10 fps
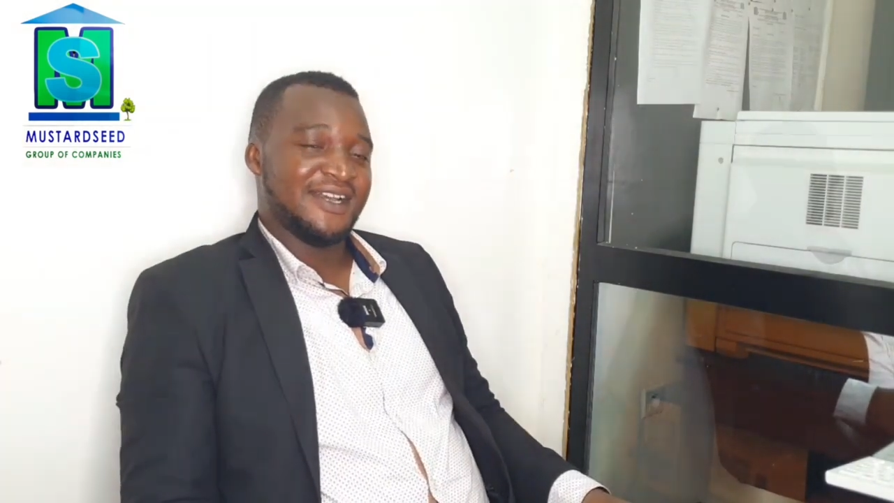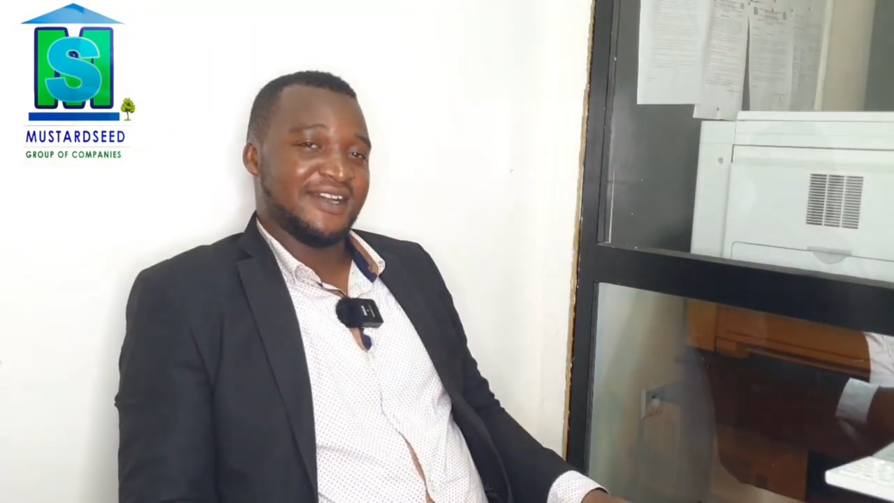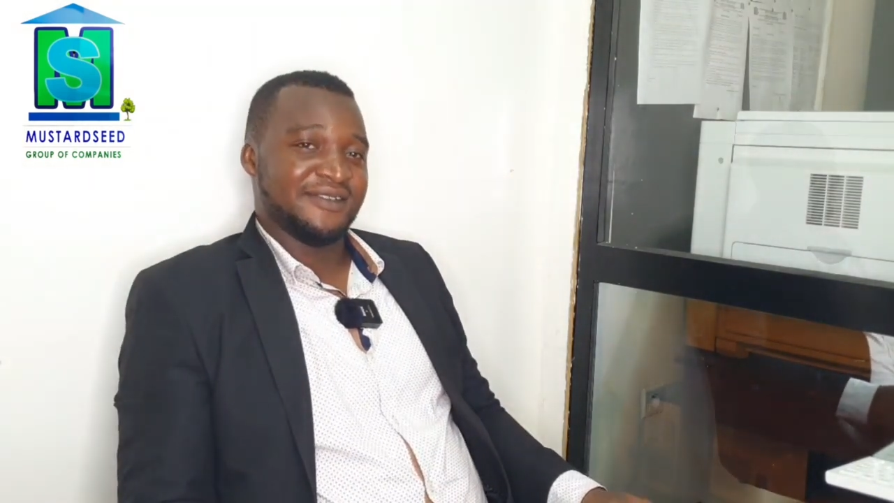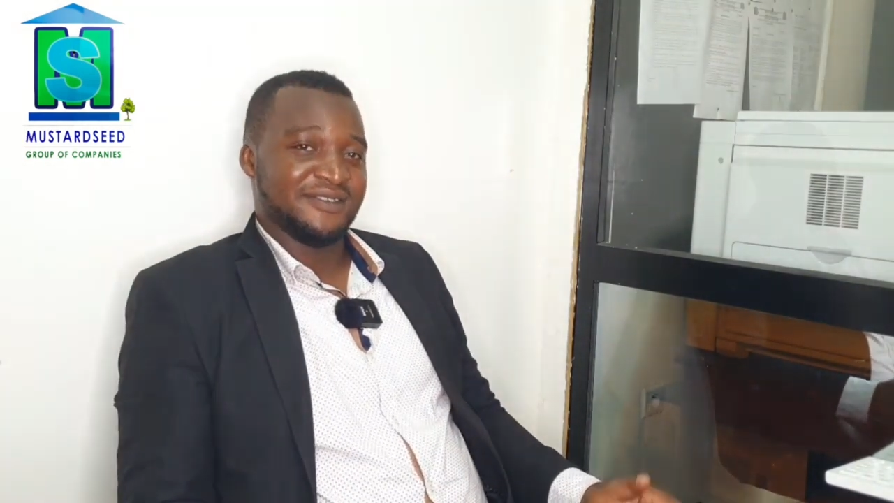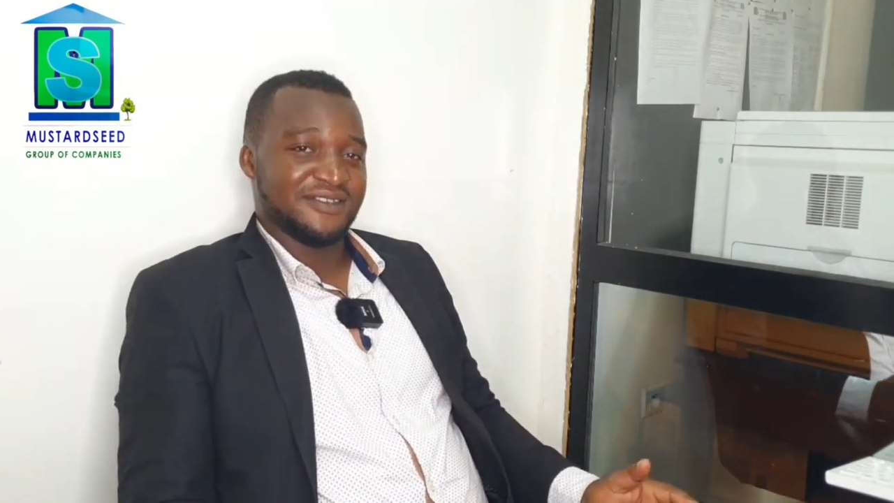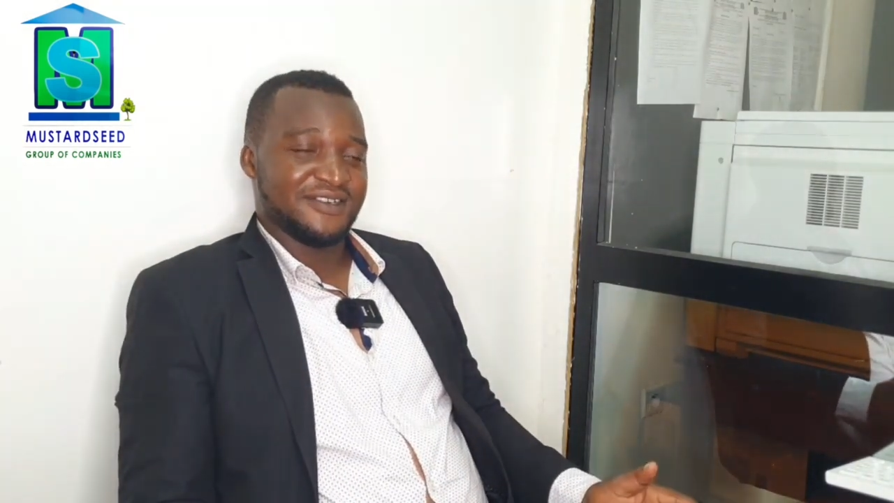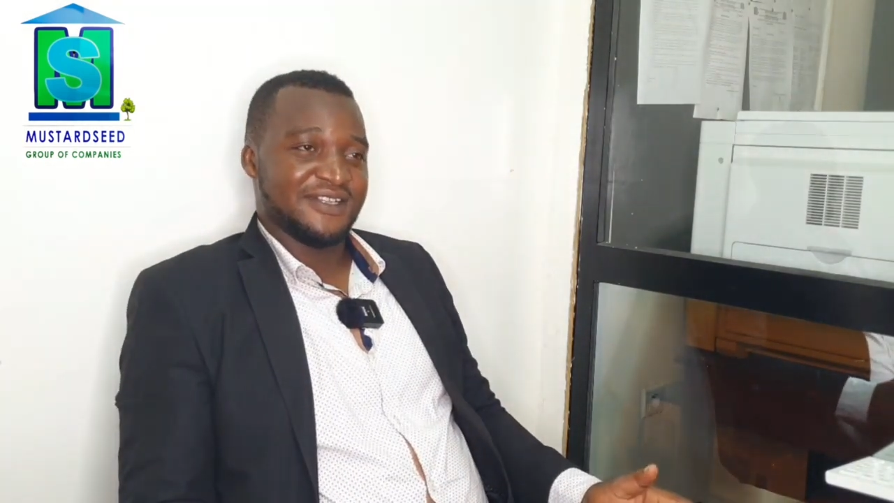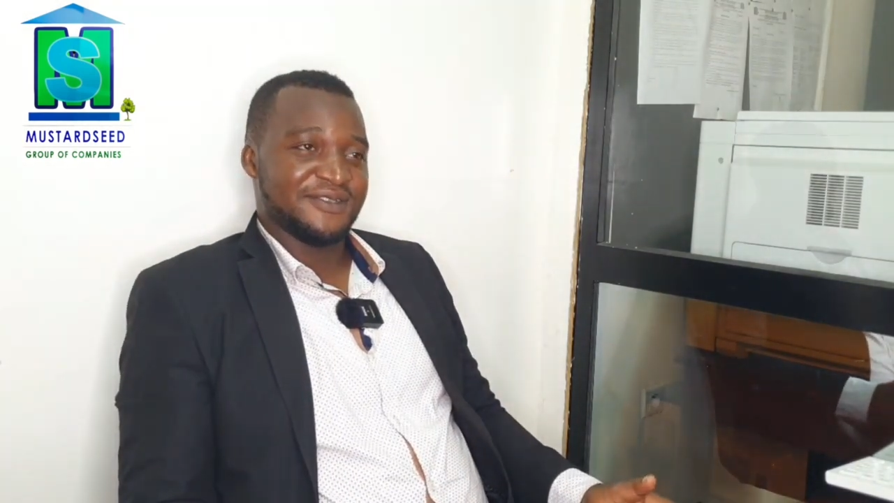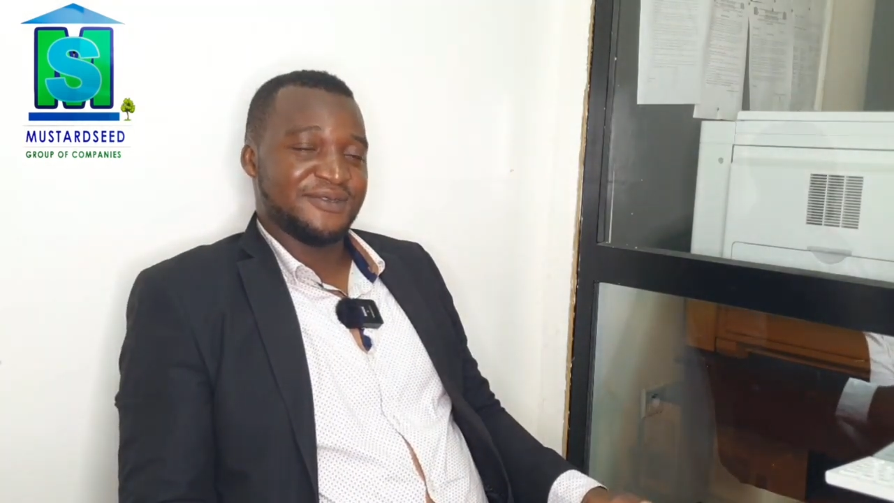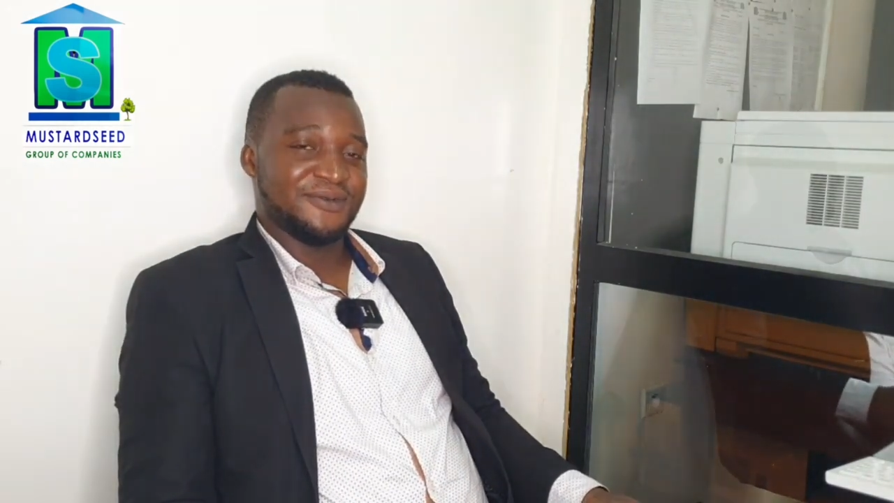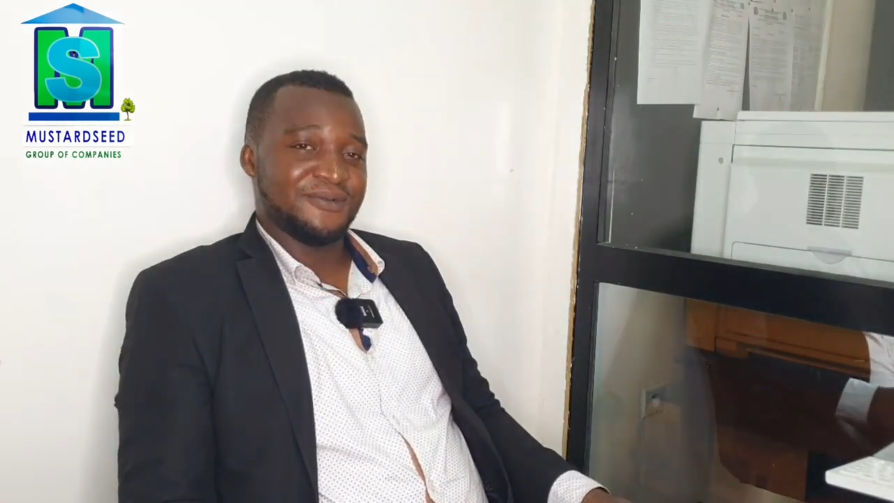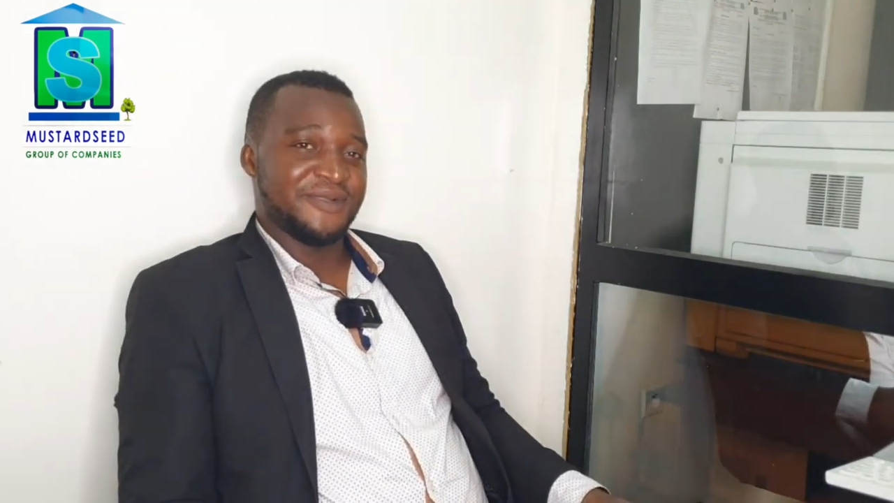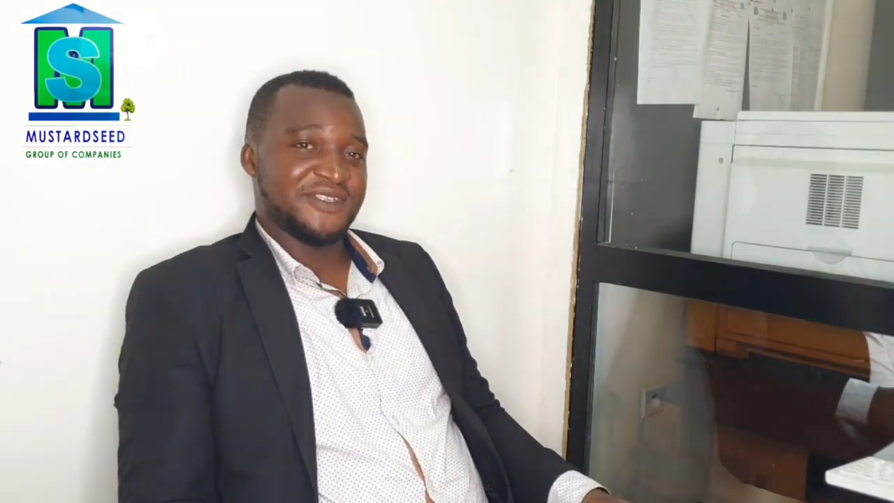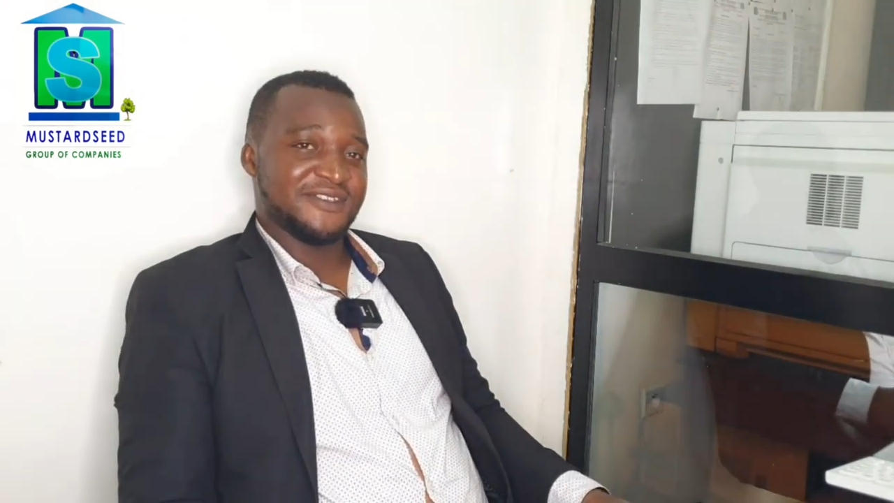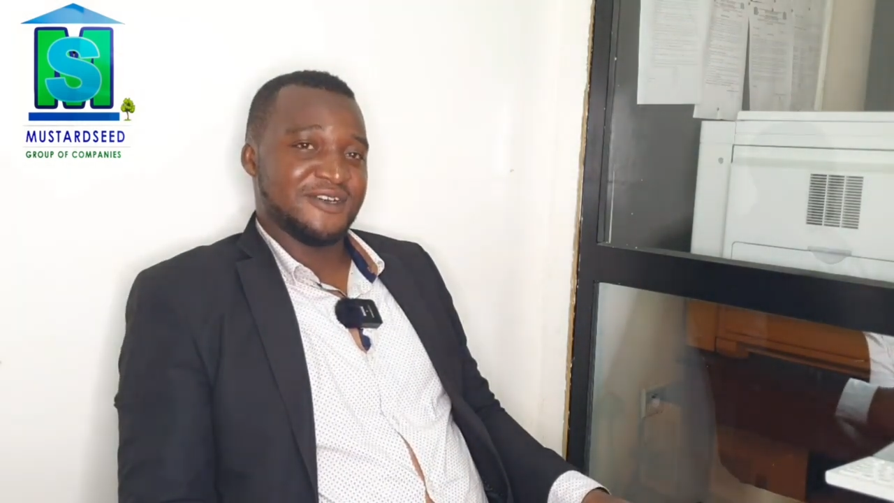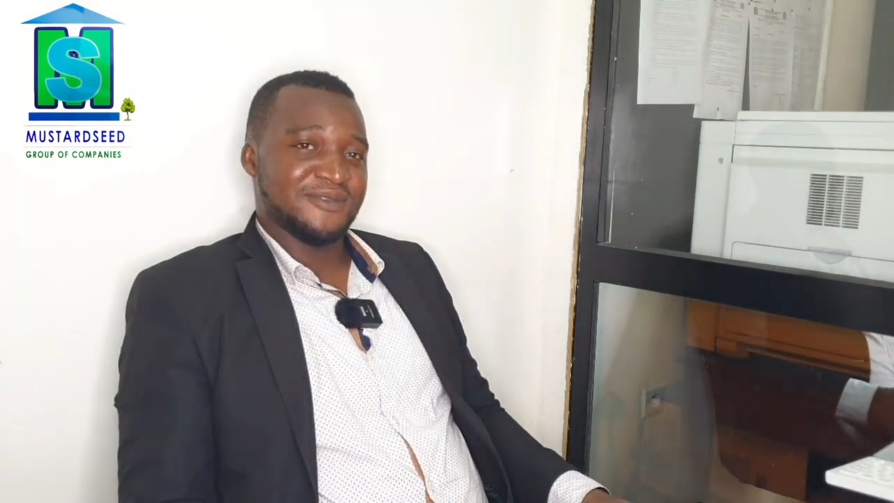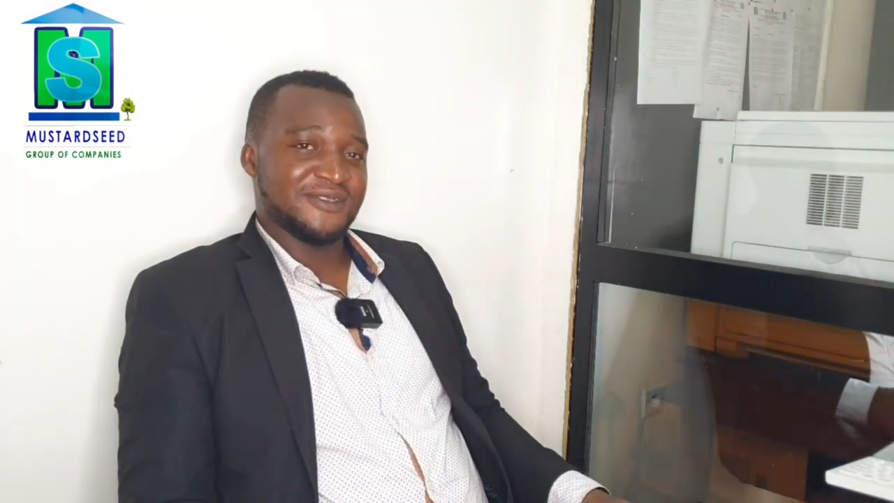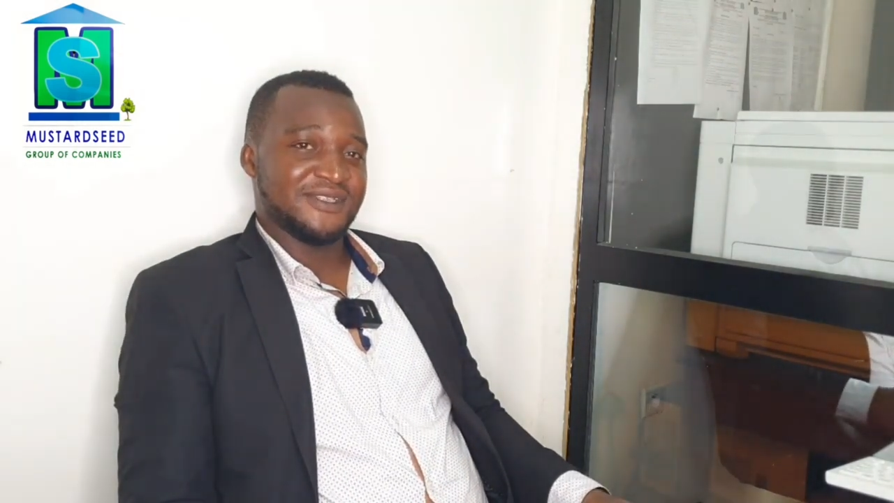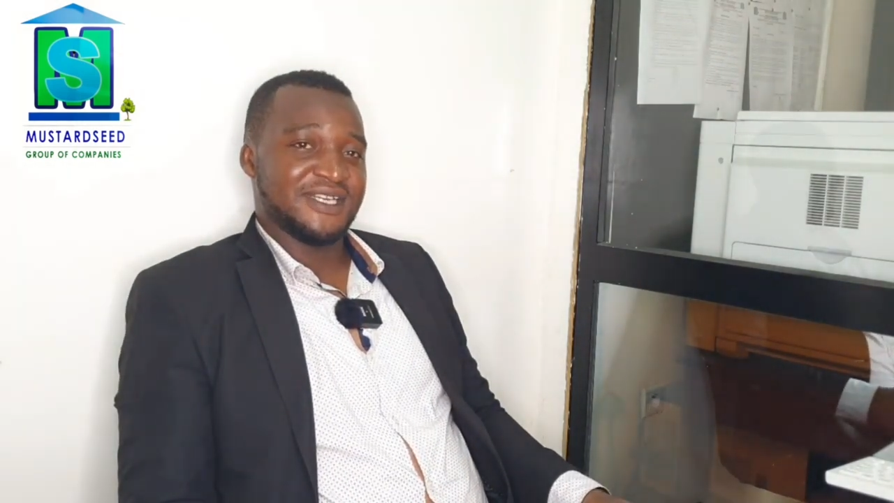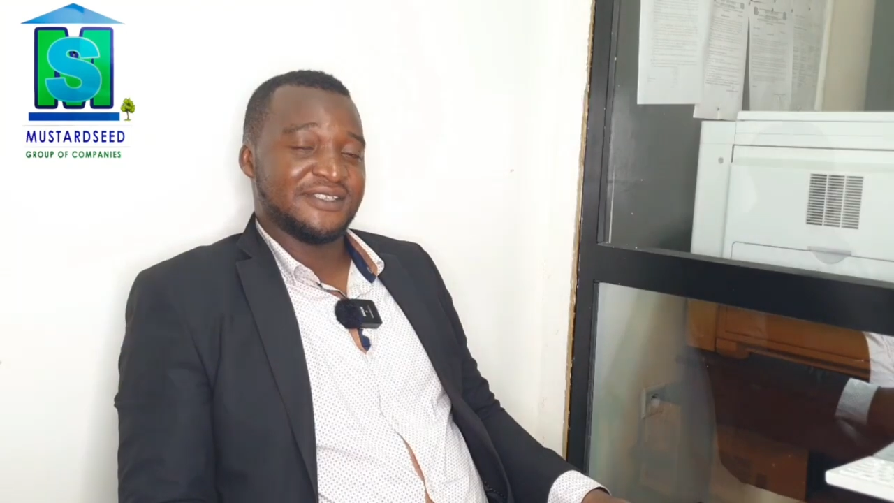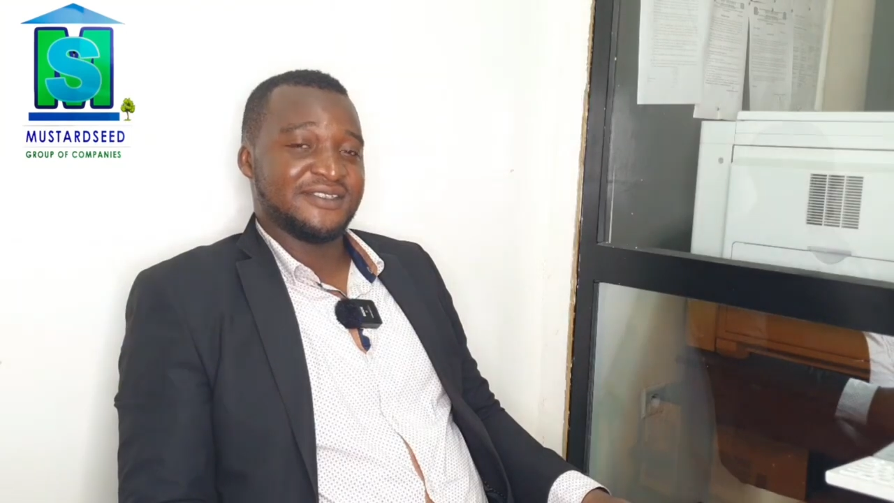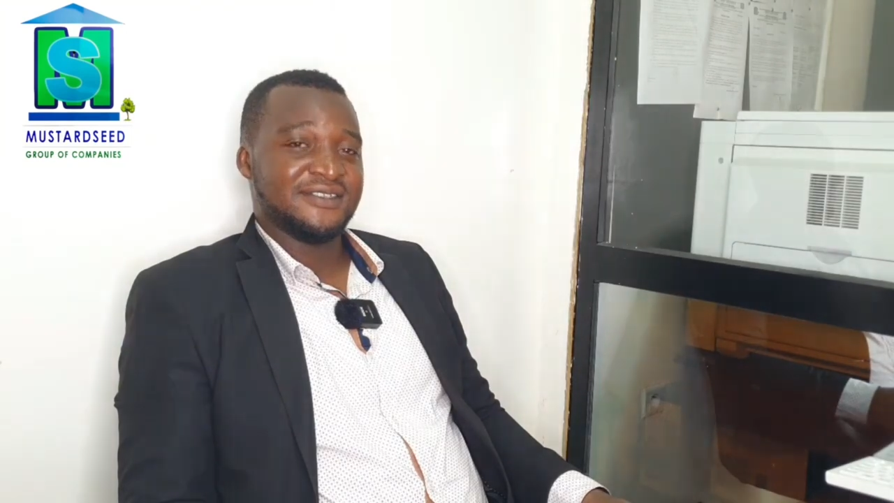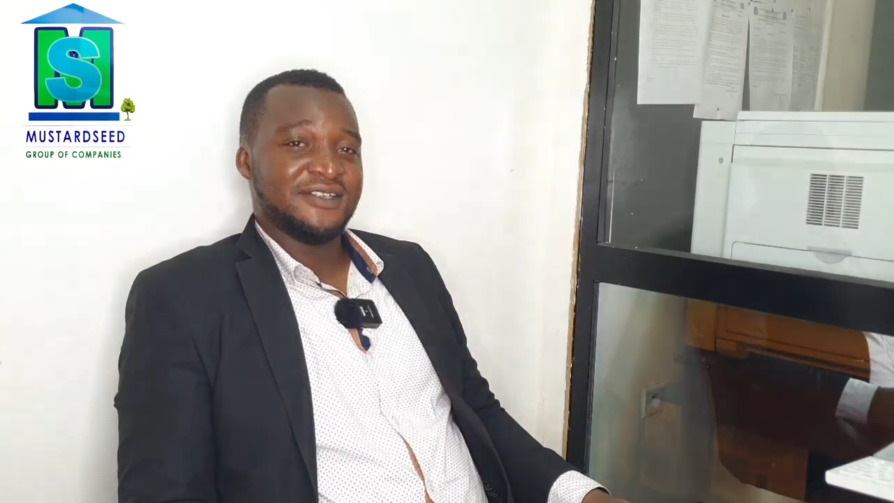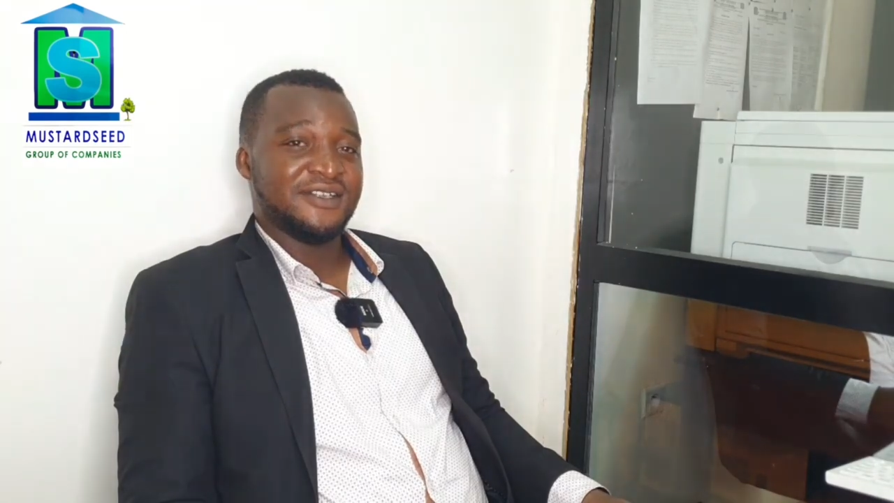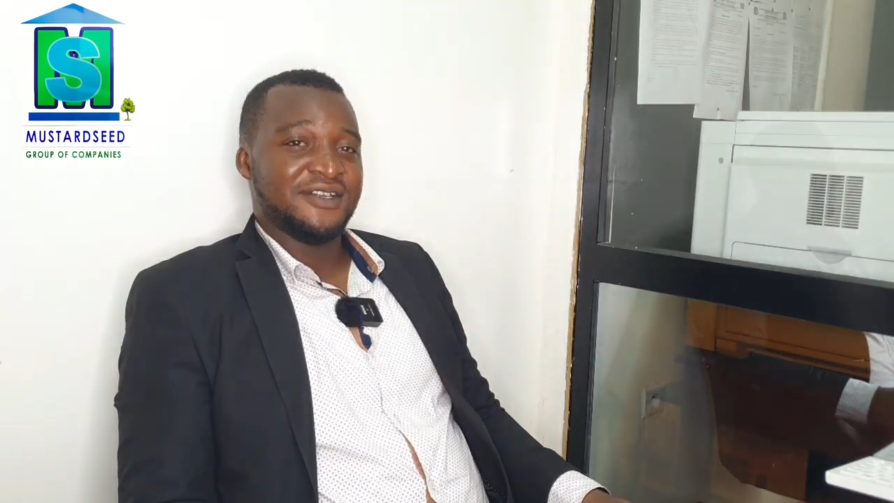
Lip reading: and grant you wisdom so that